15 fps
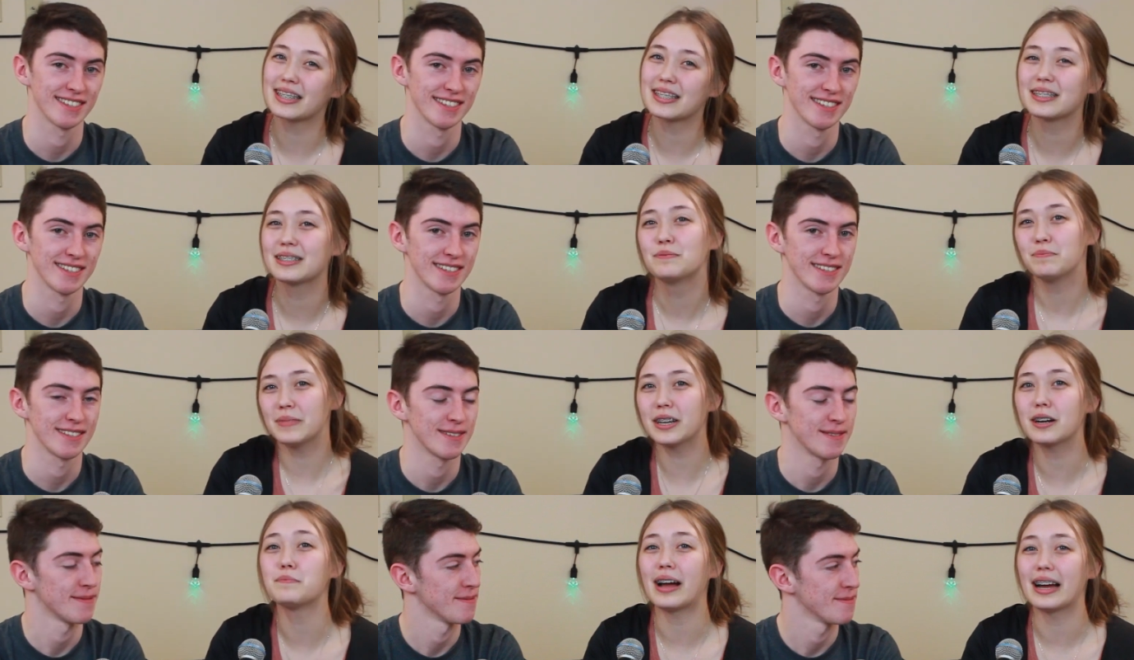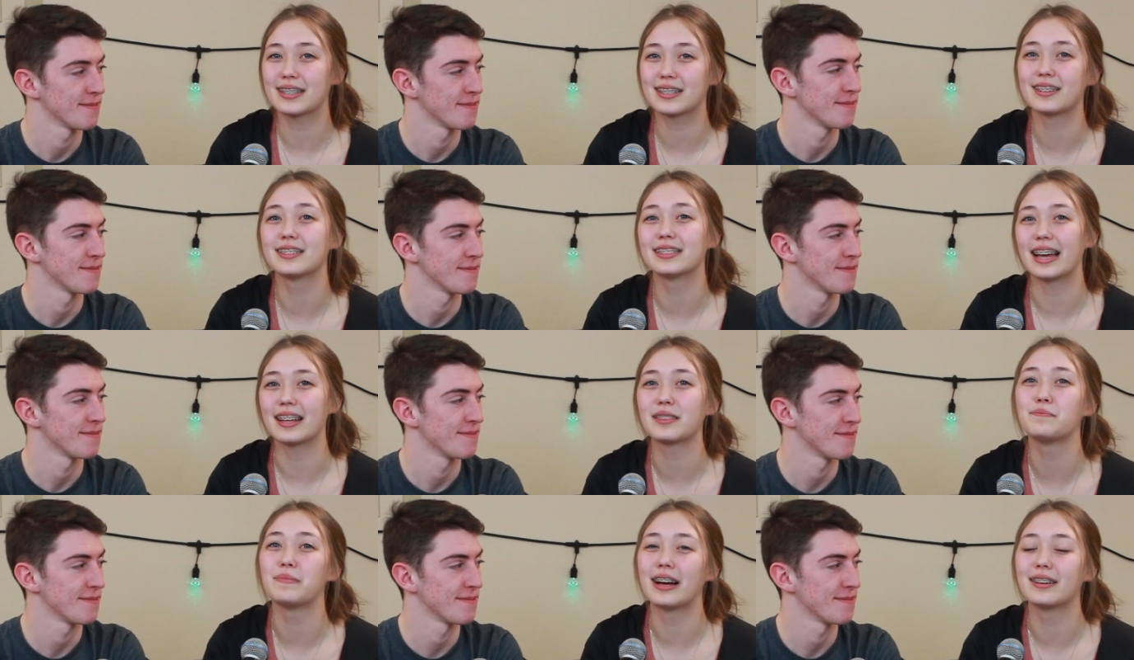Speaker 1: us? Meet our pastors
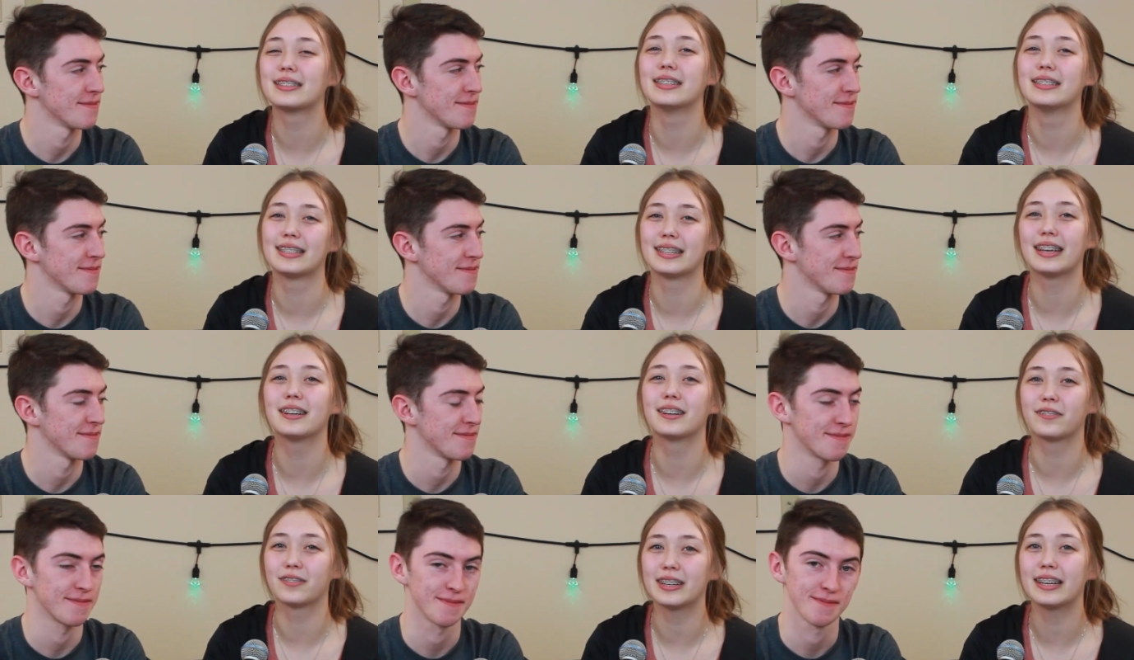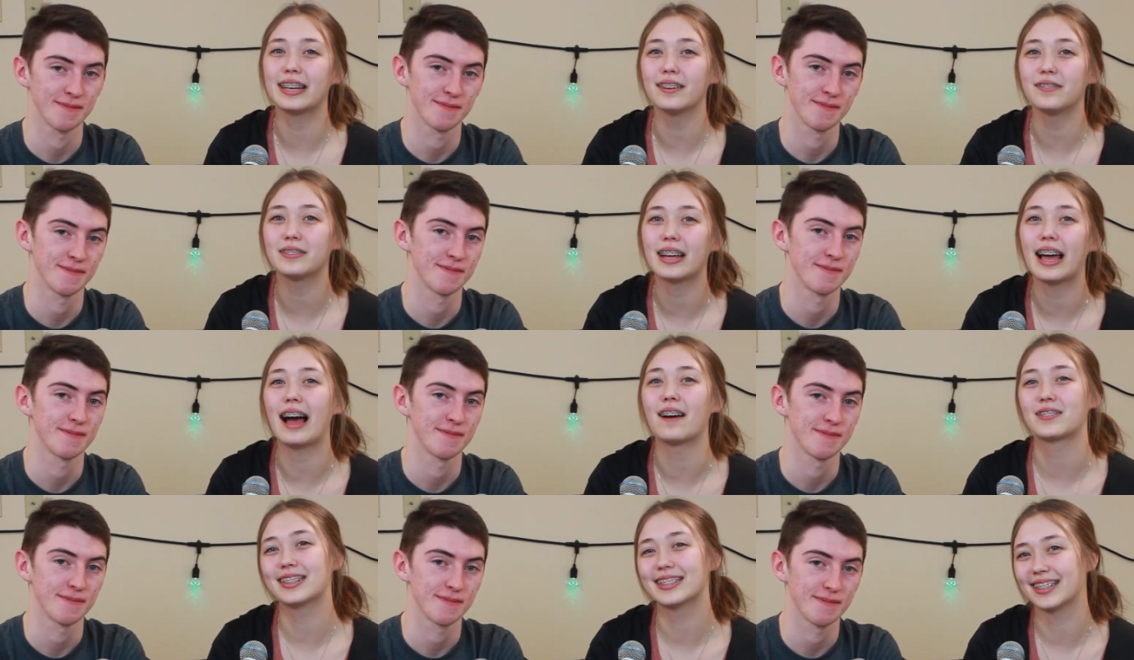at the mountain to get your free gift
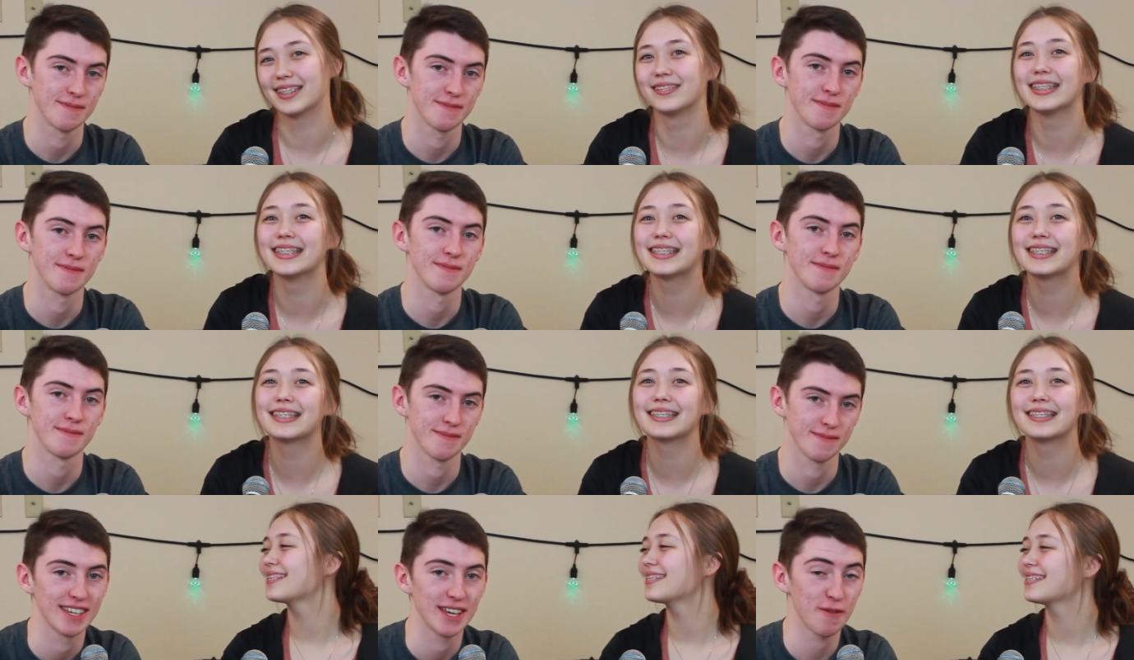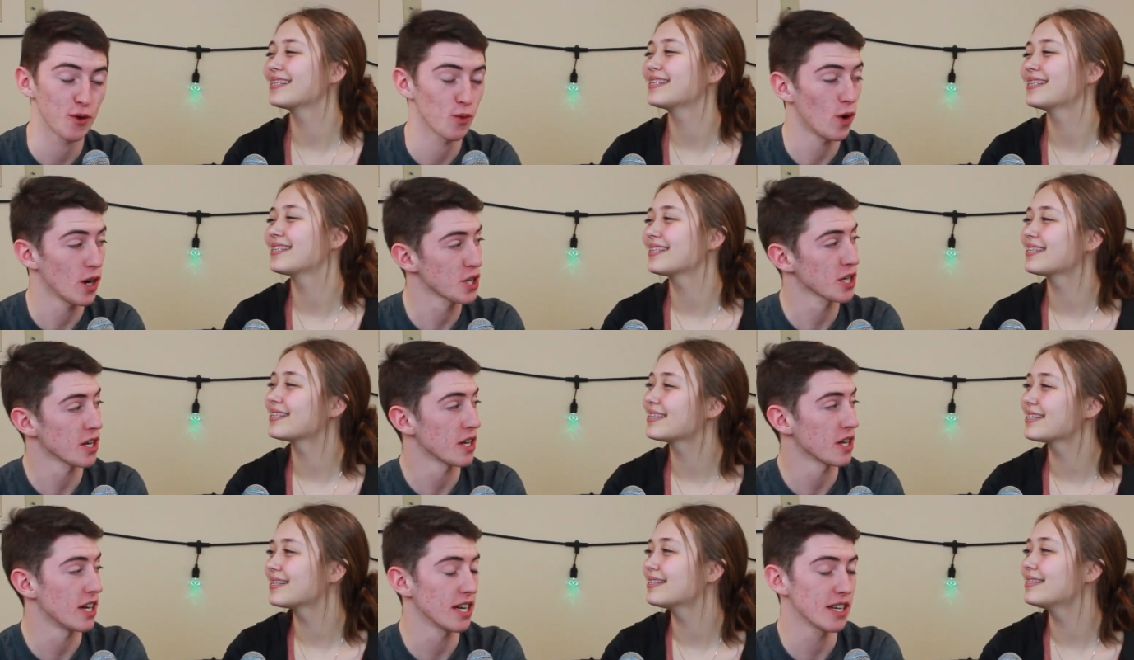after service.
Speaker 2: If you're watching
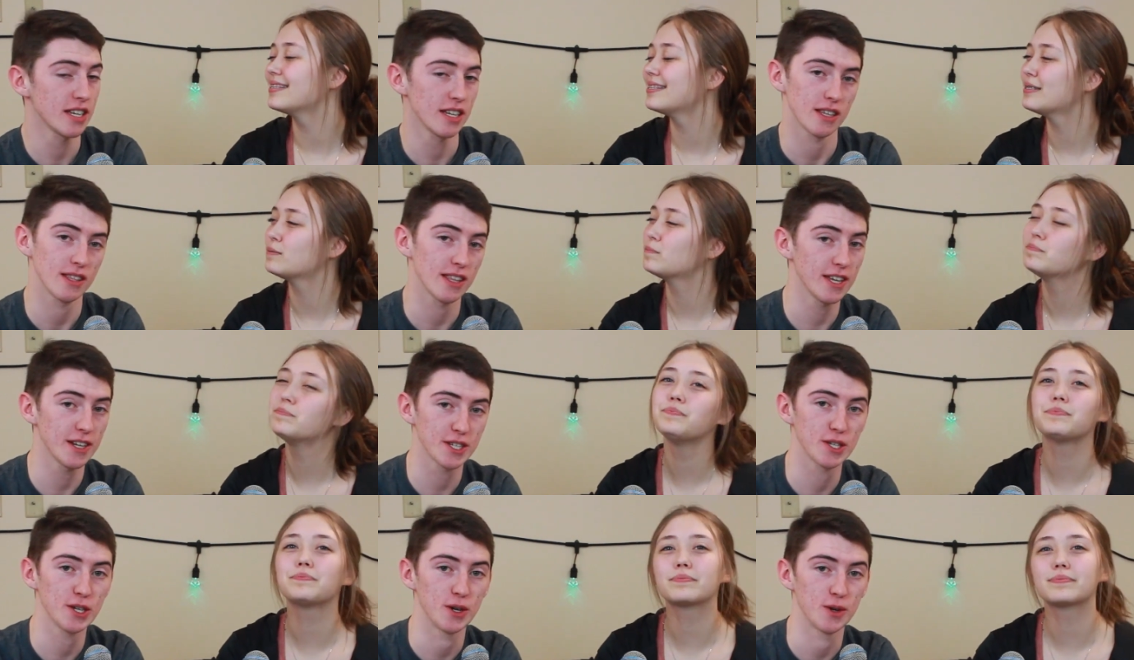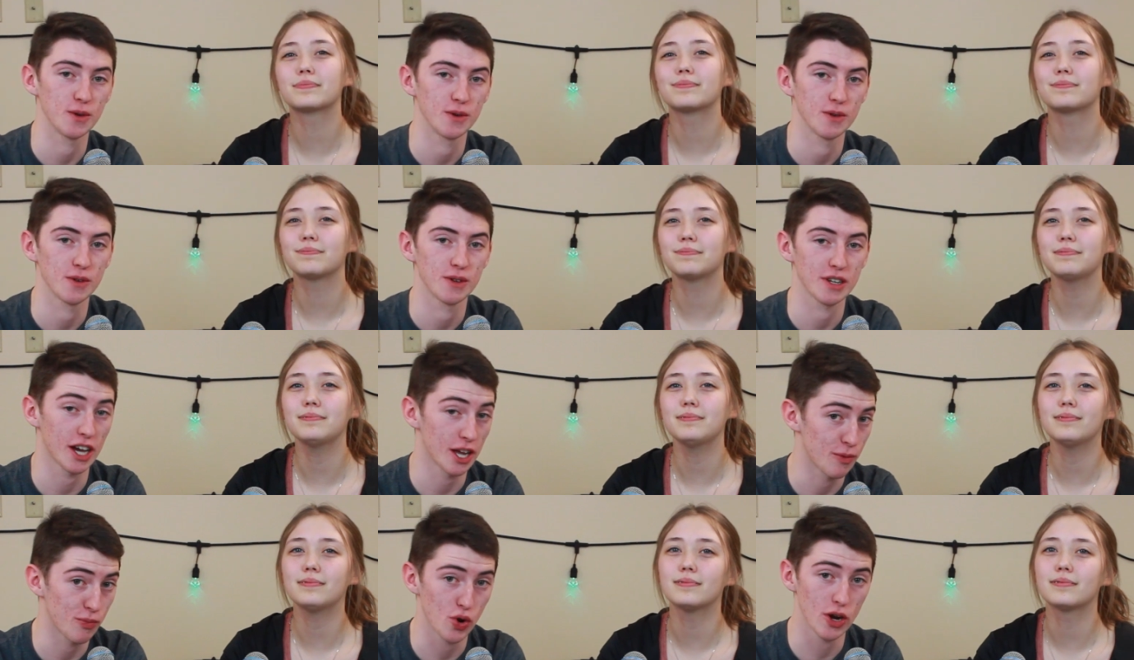online, let us know.
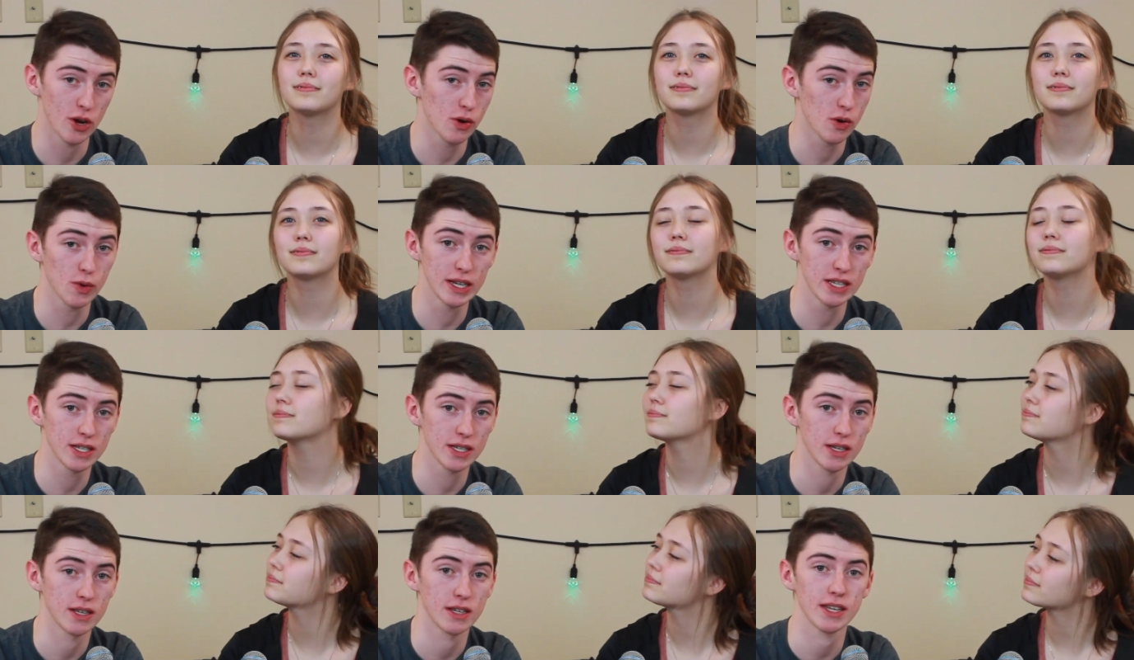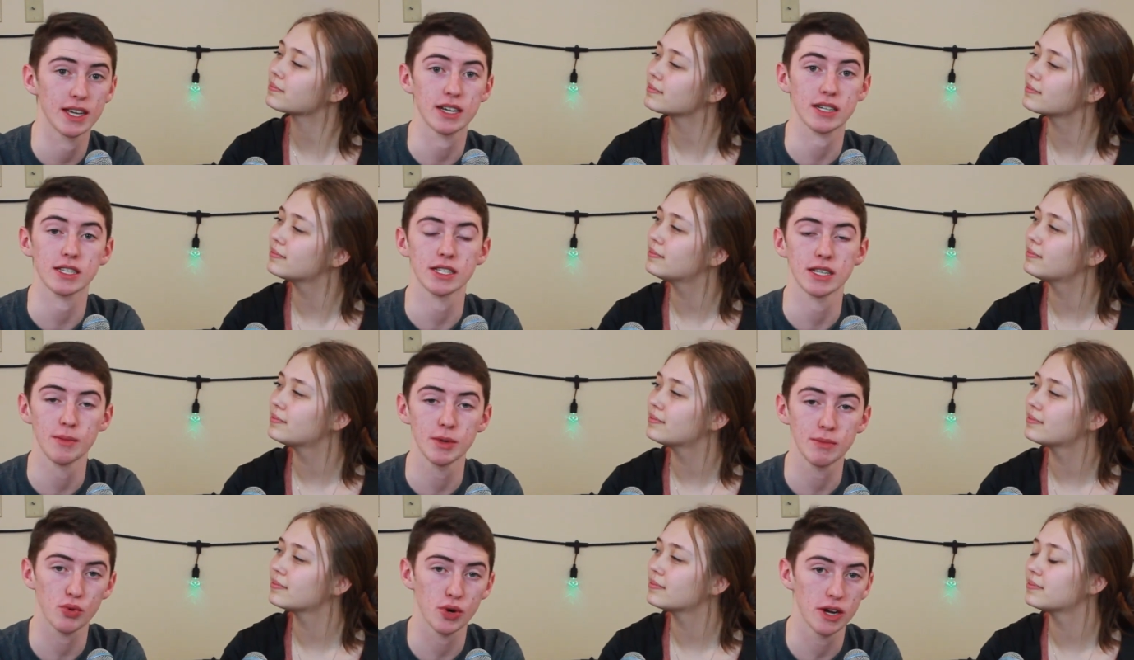Got a prayer request? Text
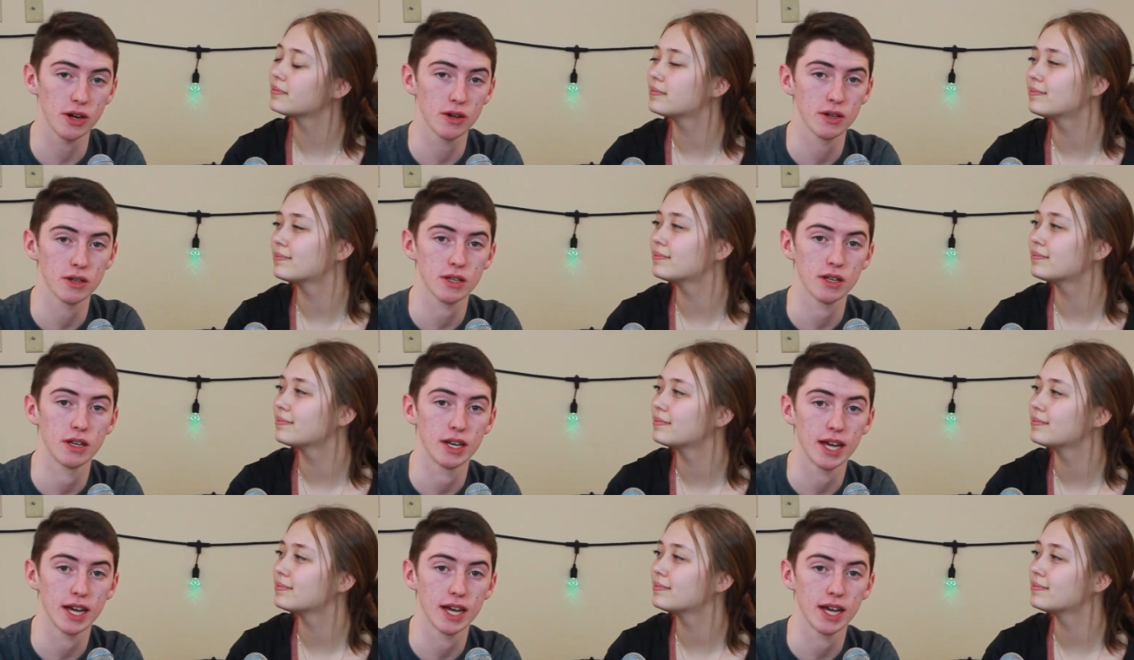Summit Prayer to